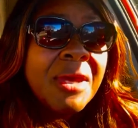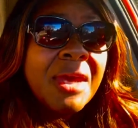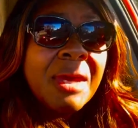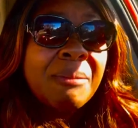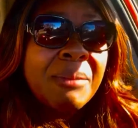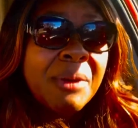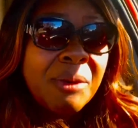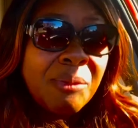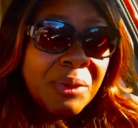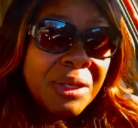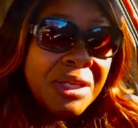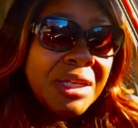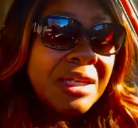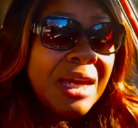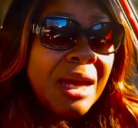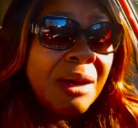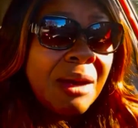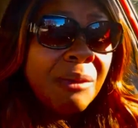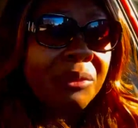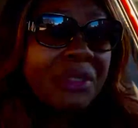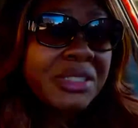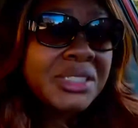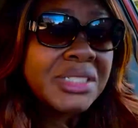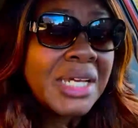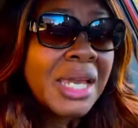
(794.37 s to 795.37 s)
But when he got
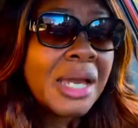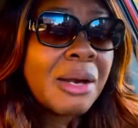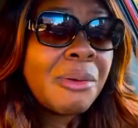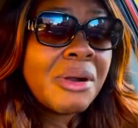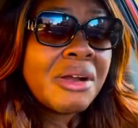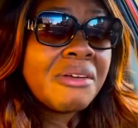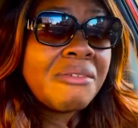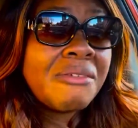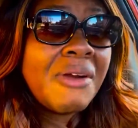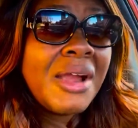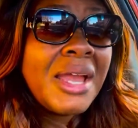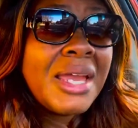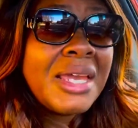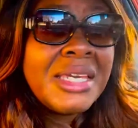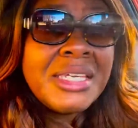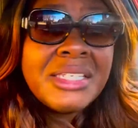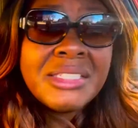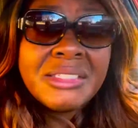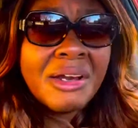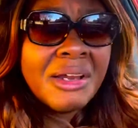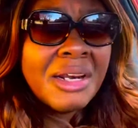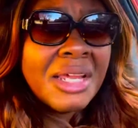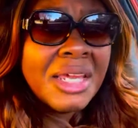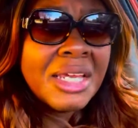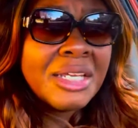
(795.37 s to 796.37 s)
with Jaguar Wright, he
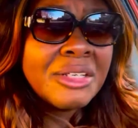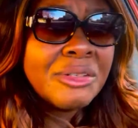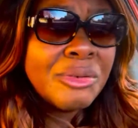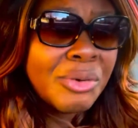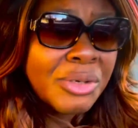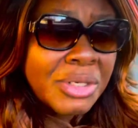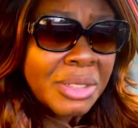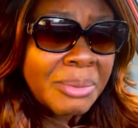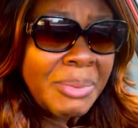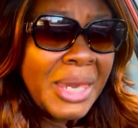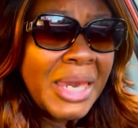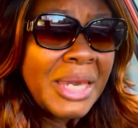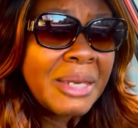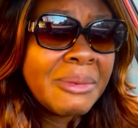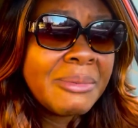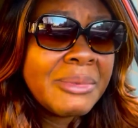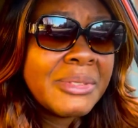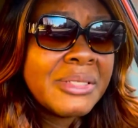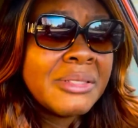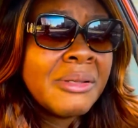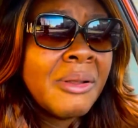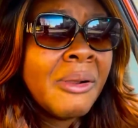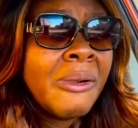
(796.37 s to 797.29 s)
started ignoring the babies.